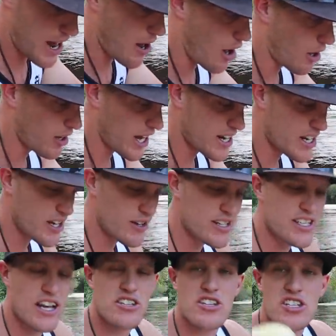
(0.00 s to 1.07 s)
Now all I do
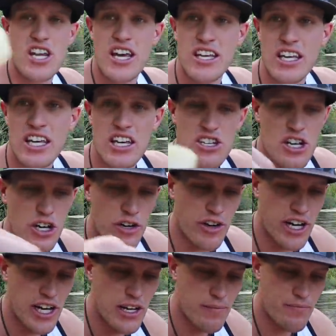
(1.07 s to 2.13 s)
is I just take each
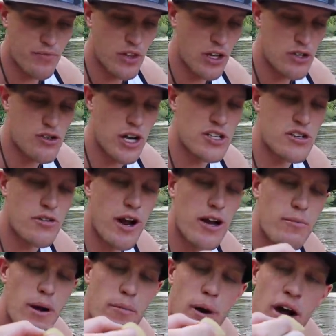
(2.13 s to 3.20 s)
ingredient, dredge it around
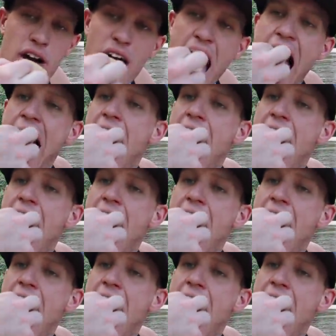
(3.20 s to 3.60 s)
in my butter.